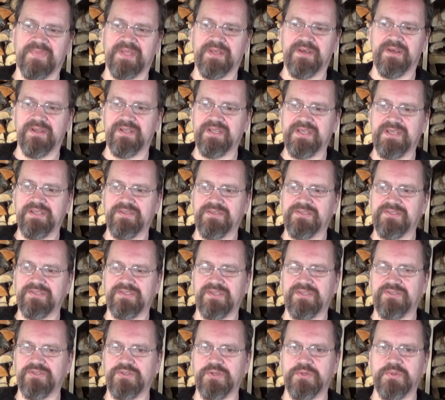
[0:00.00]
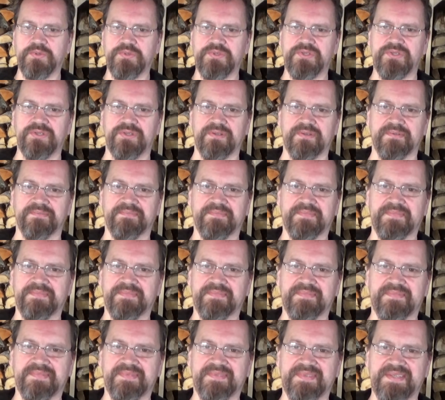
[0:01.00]
an institution.
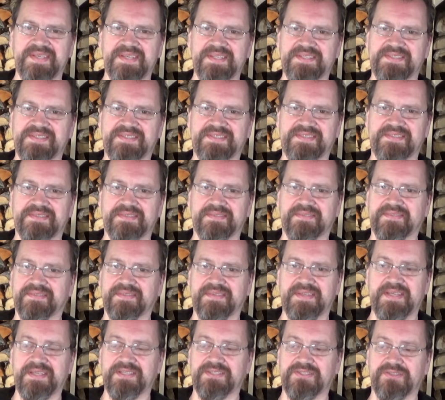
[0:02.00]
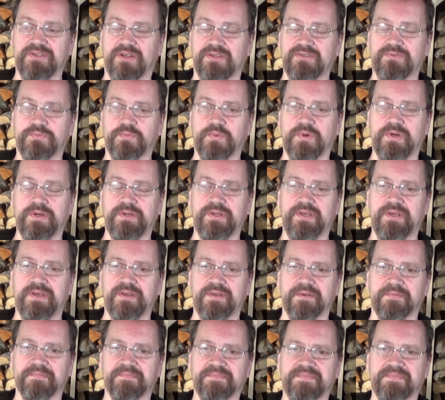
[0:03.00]
It's not working.